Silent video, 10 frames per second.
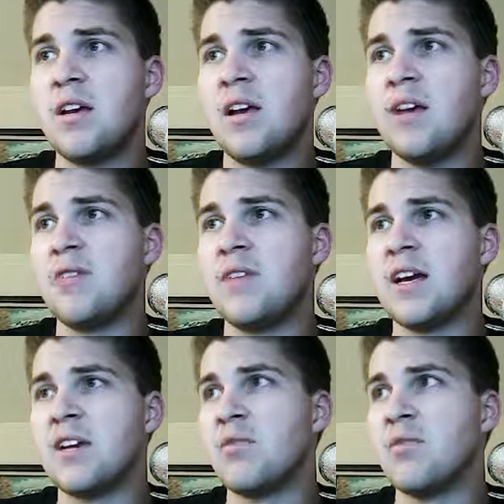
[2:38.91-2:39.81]
of
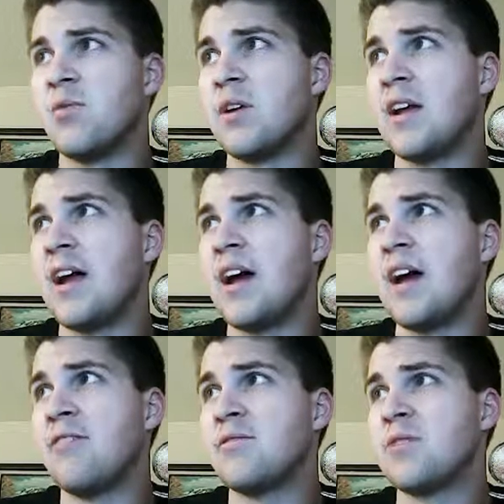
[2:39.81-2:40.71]

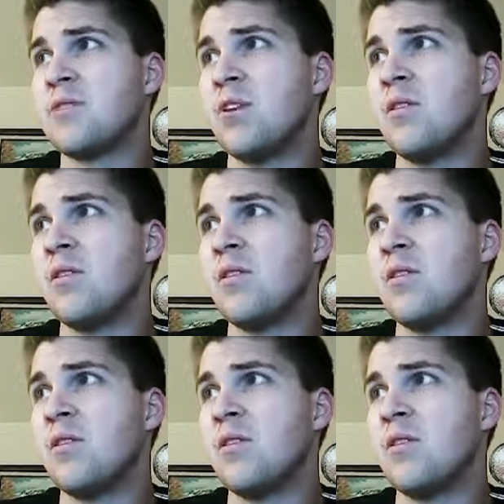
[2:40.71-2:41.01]
-1/2. So